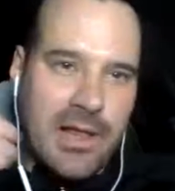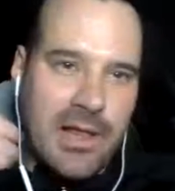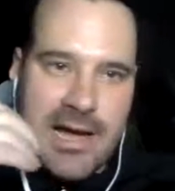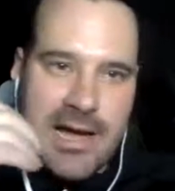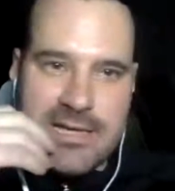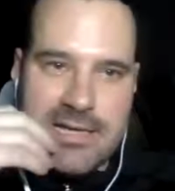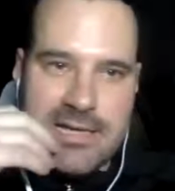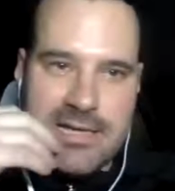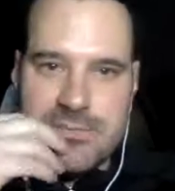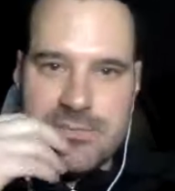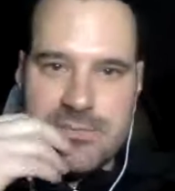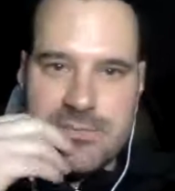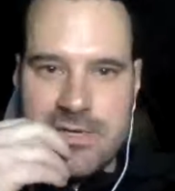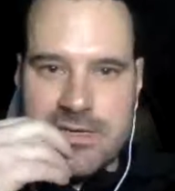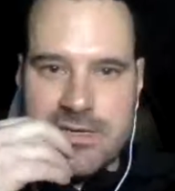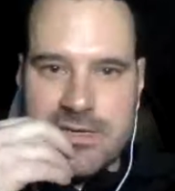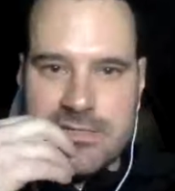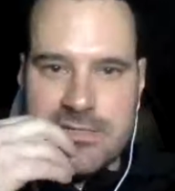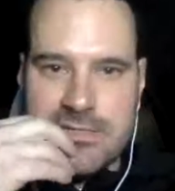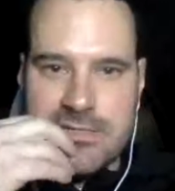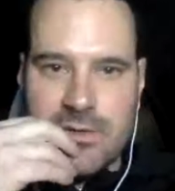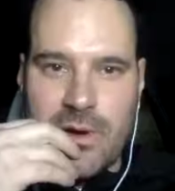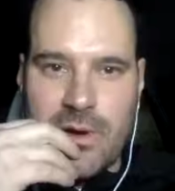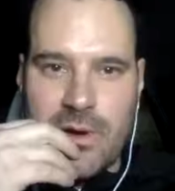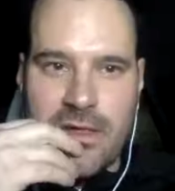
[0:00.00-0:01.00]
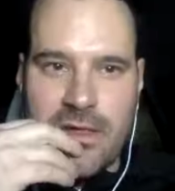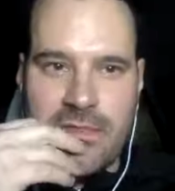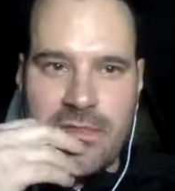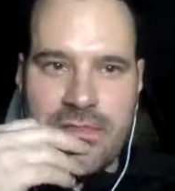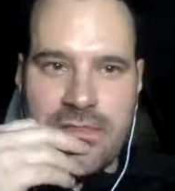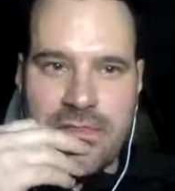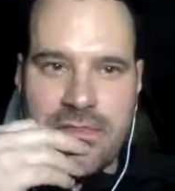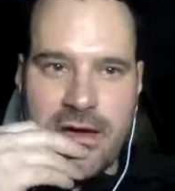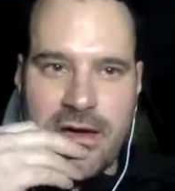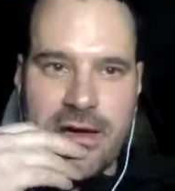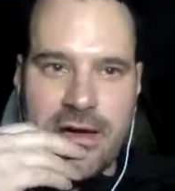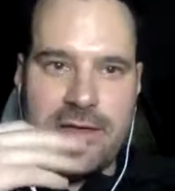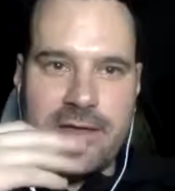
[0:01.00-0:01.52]
ask me this, so I
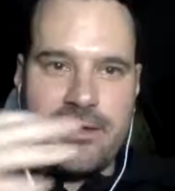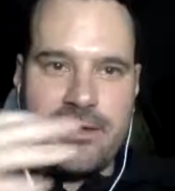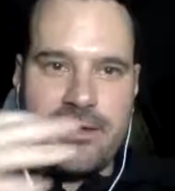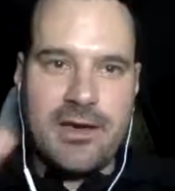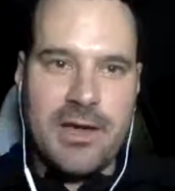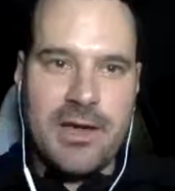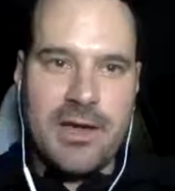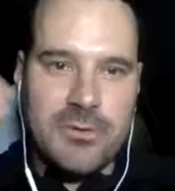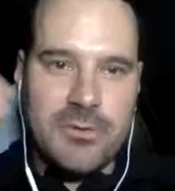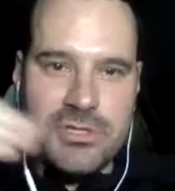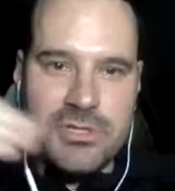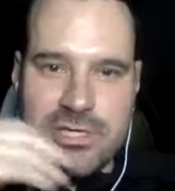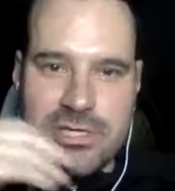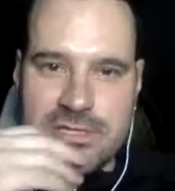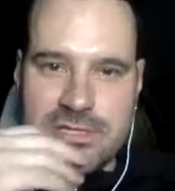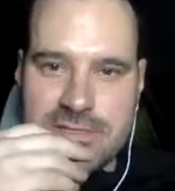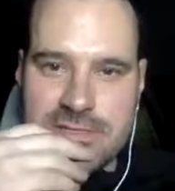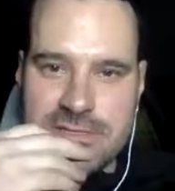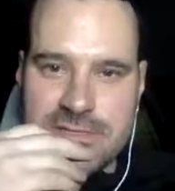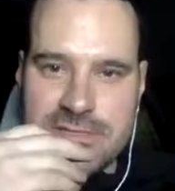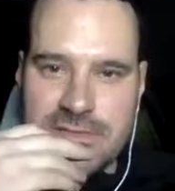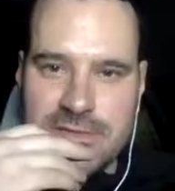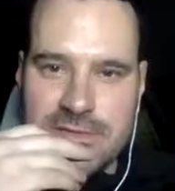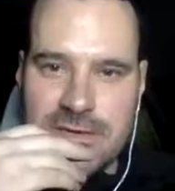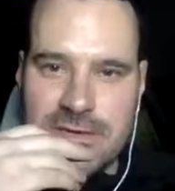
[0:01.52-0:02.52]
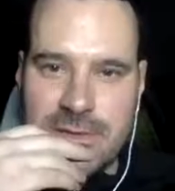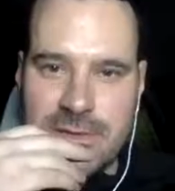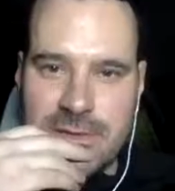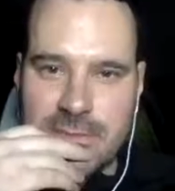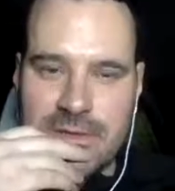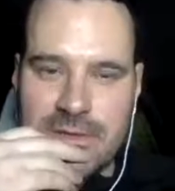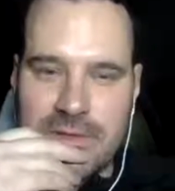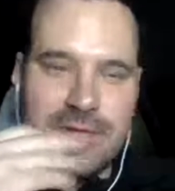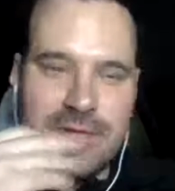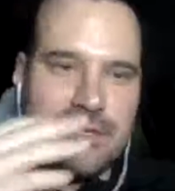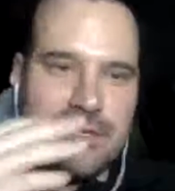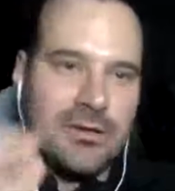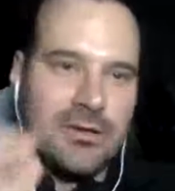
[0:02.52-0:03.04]
thought I would just,
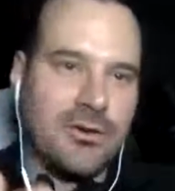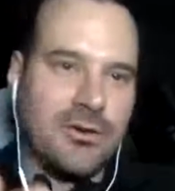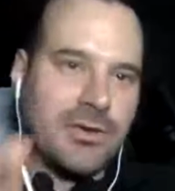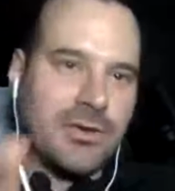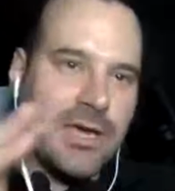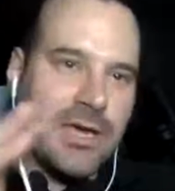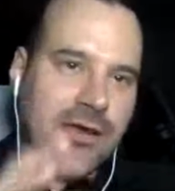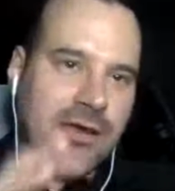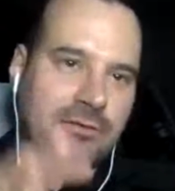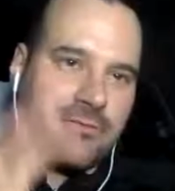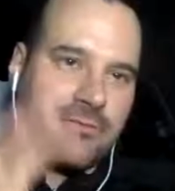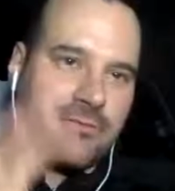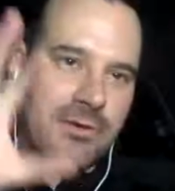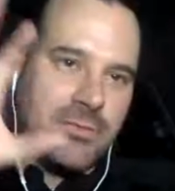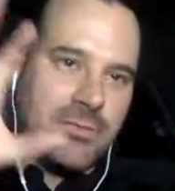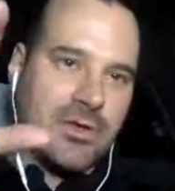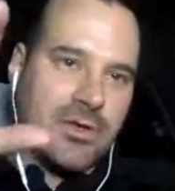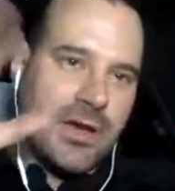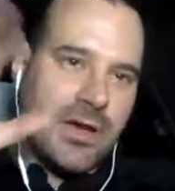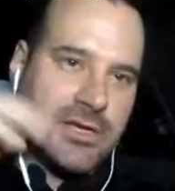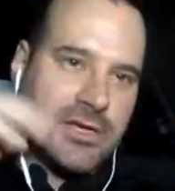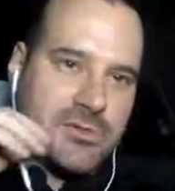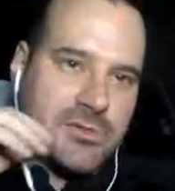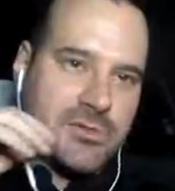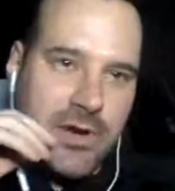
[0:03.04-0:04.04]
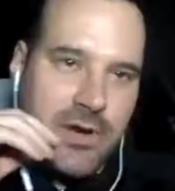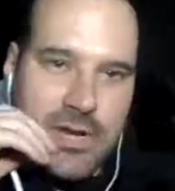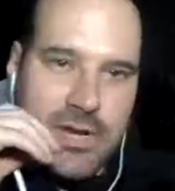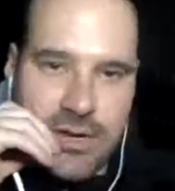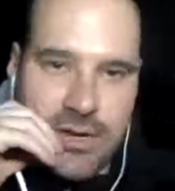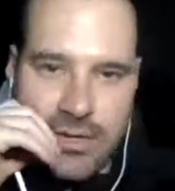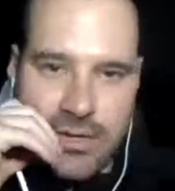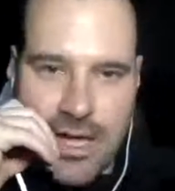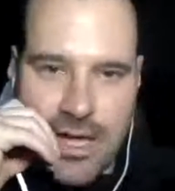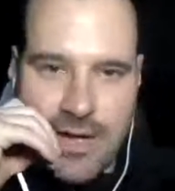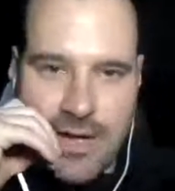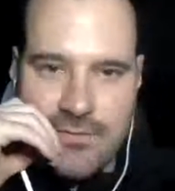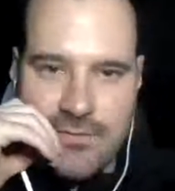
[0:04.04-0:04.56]
um, you know, get it from you guys
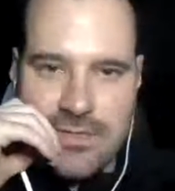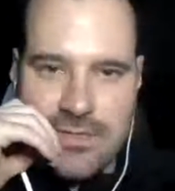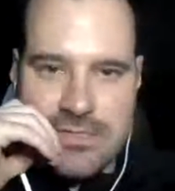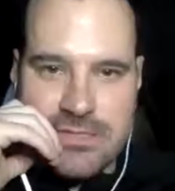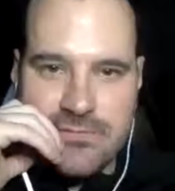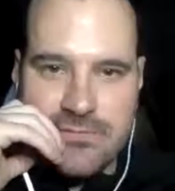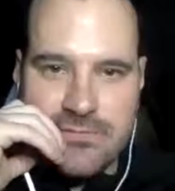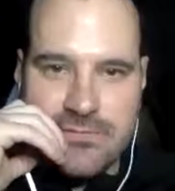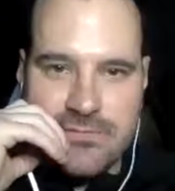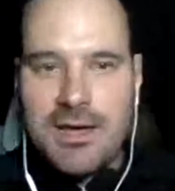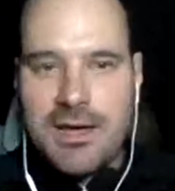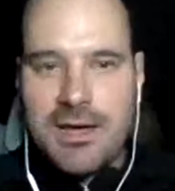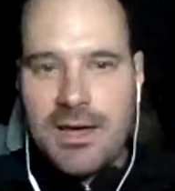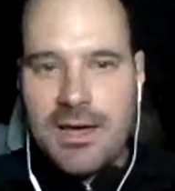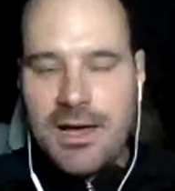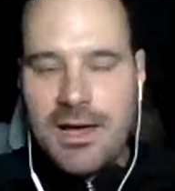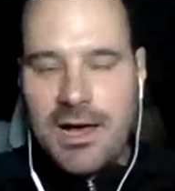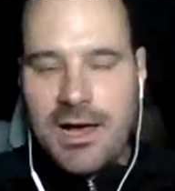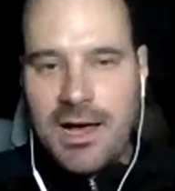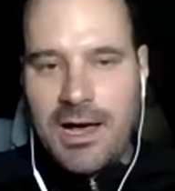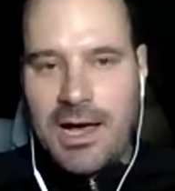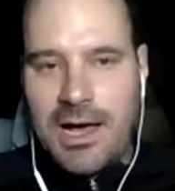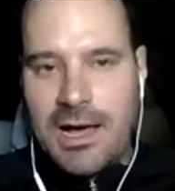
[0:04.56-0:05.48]
right here live in this video.